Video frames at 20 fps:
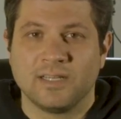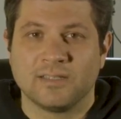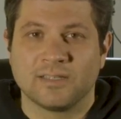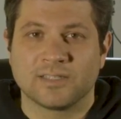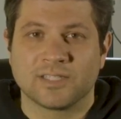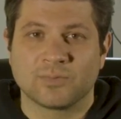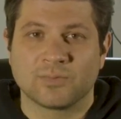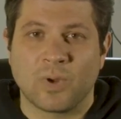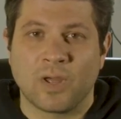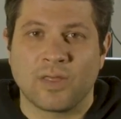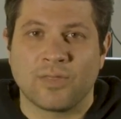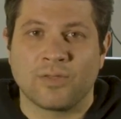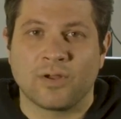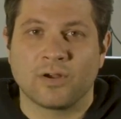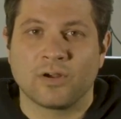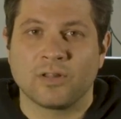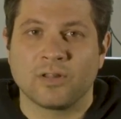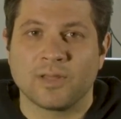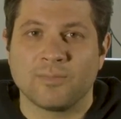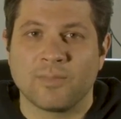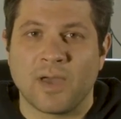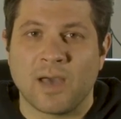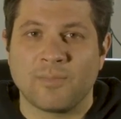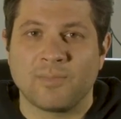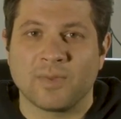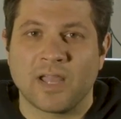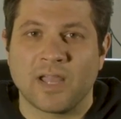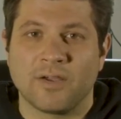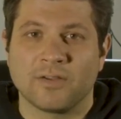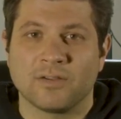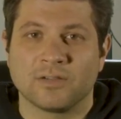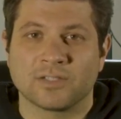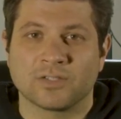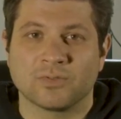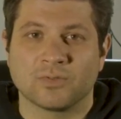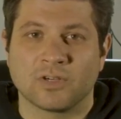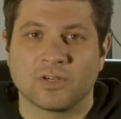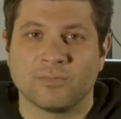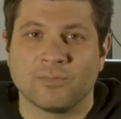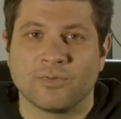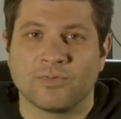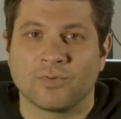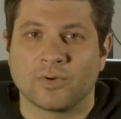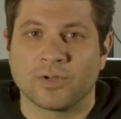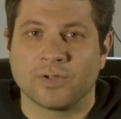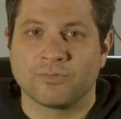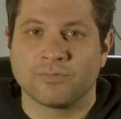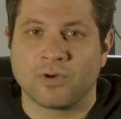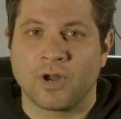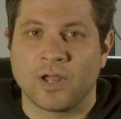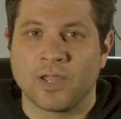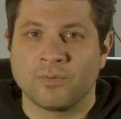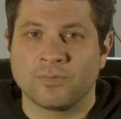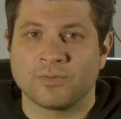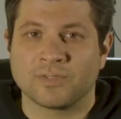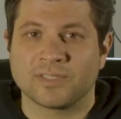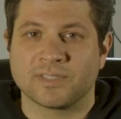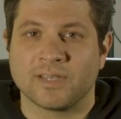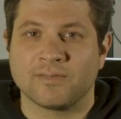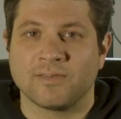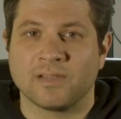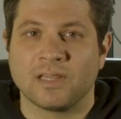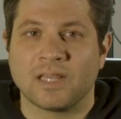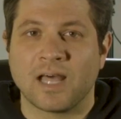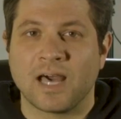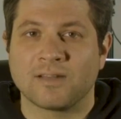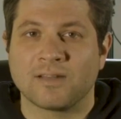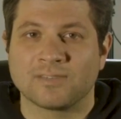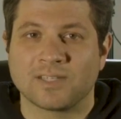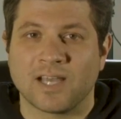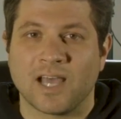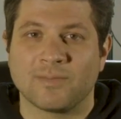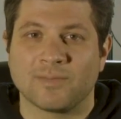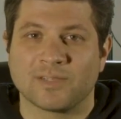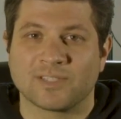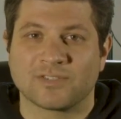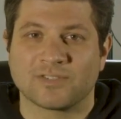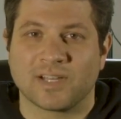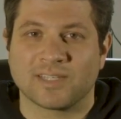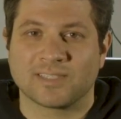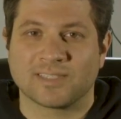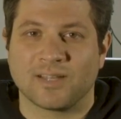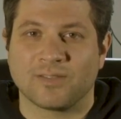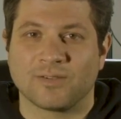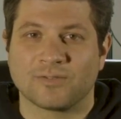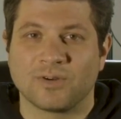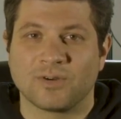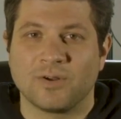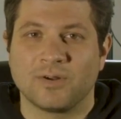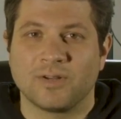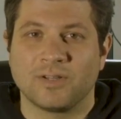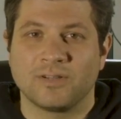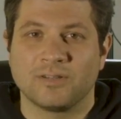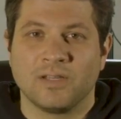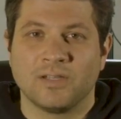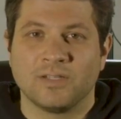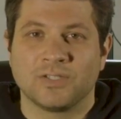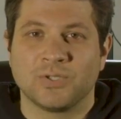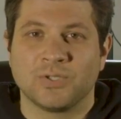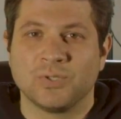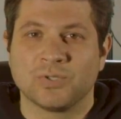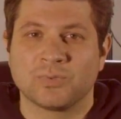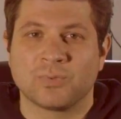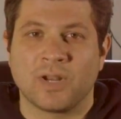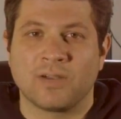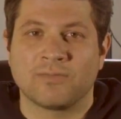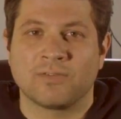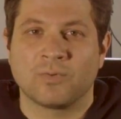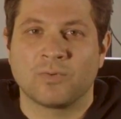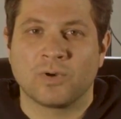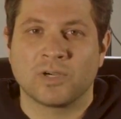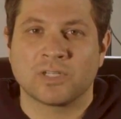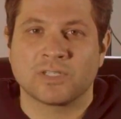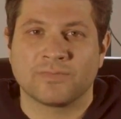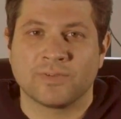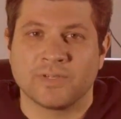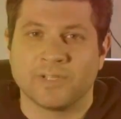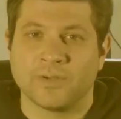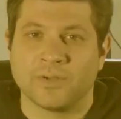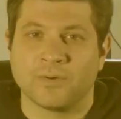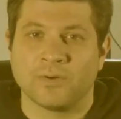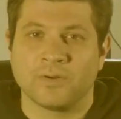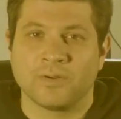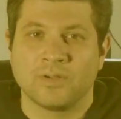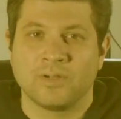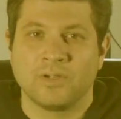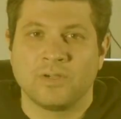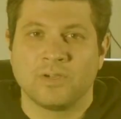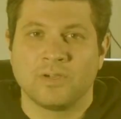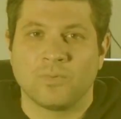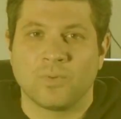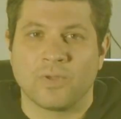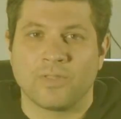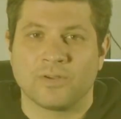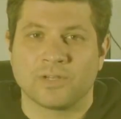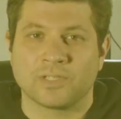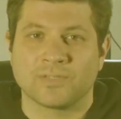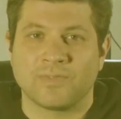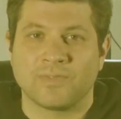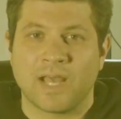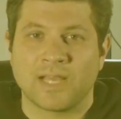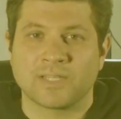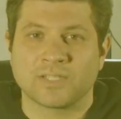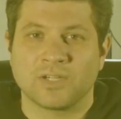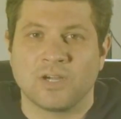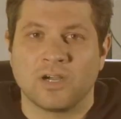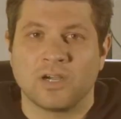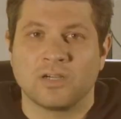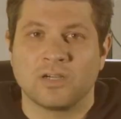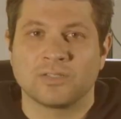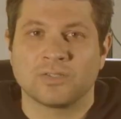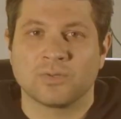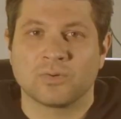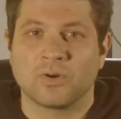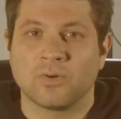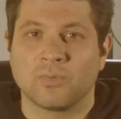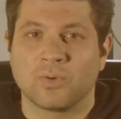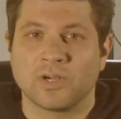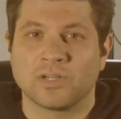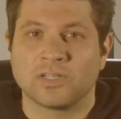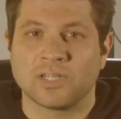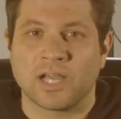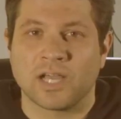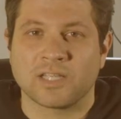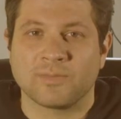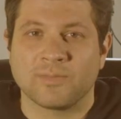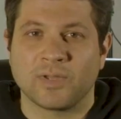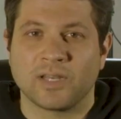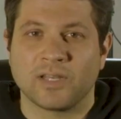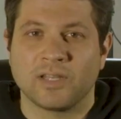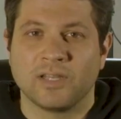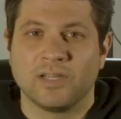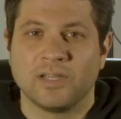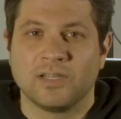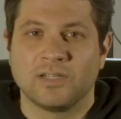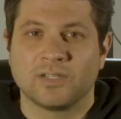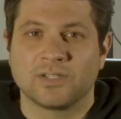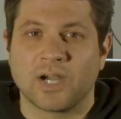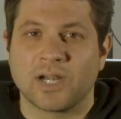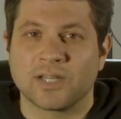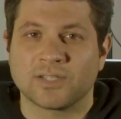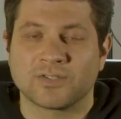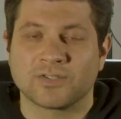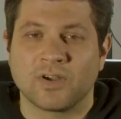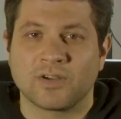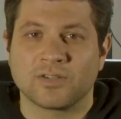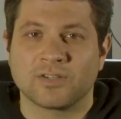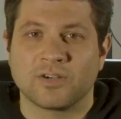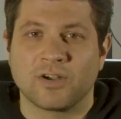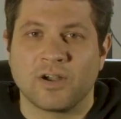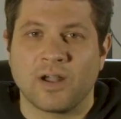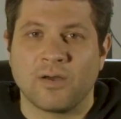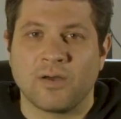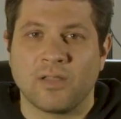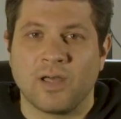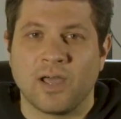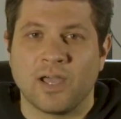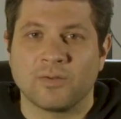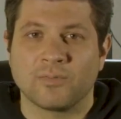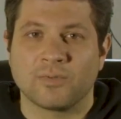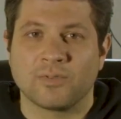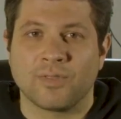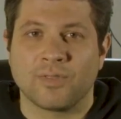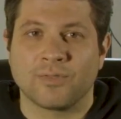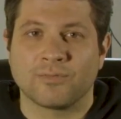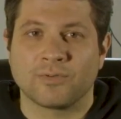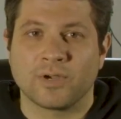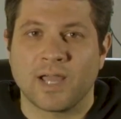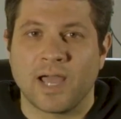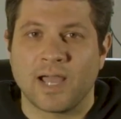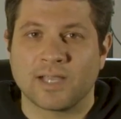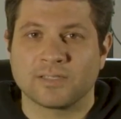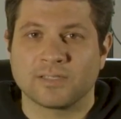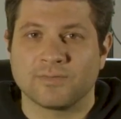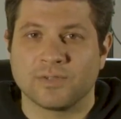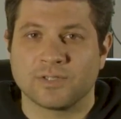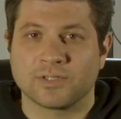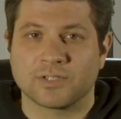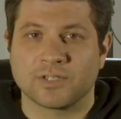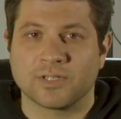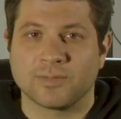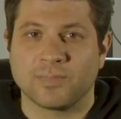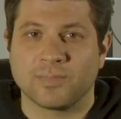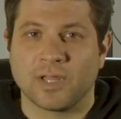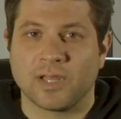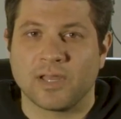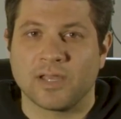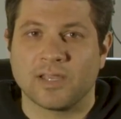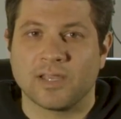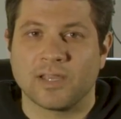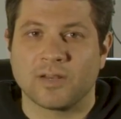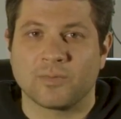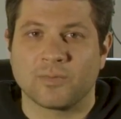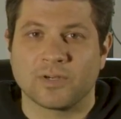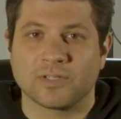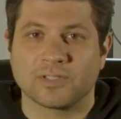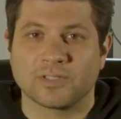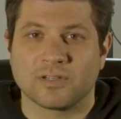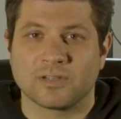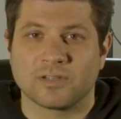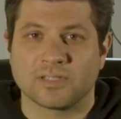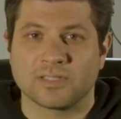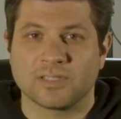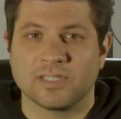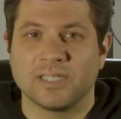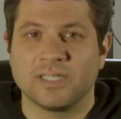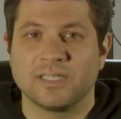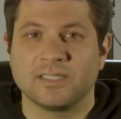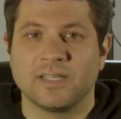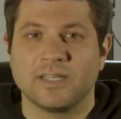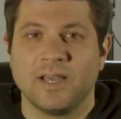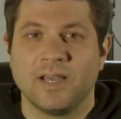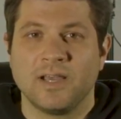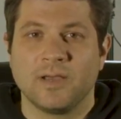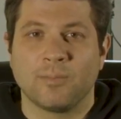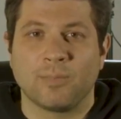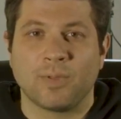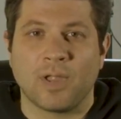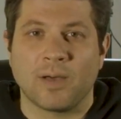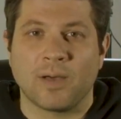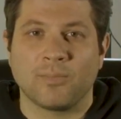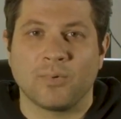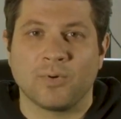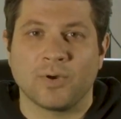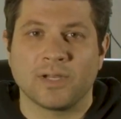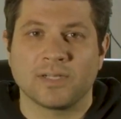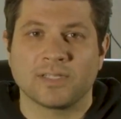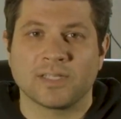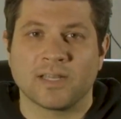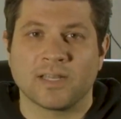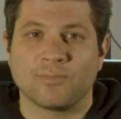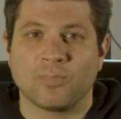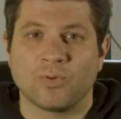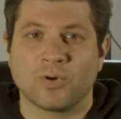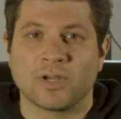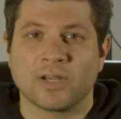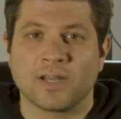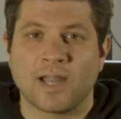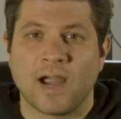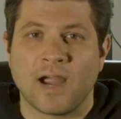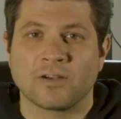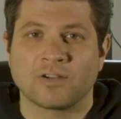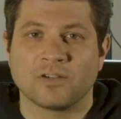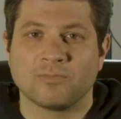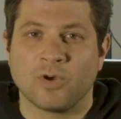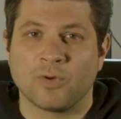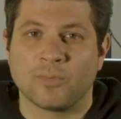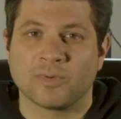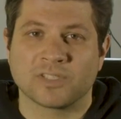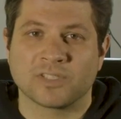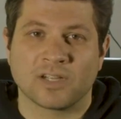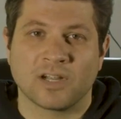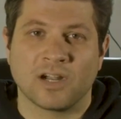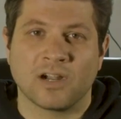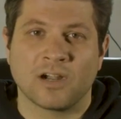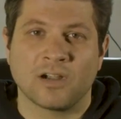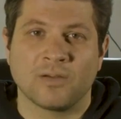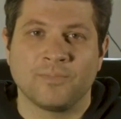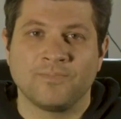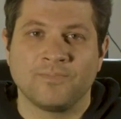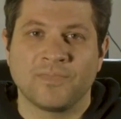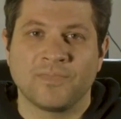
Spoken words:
This is why thoroughly mapping out your story before you write will save a lot of time and stress down the road. Choose whatever works for you, whether it's flashcards or a Word document. Try to structure your outline with the 3 acts of your screenplay and where certain scenes, plot points, and important character moments occur.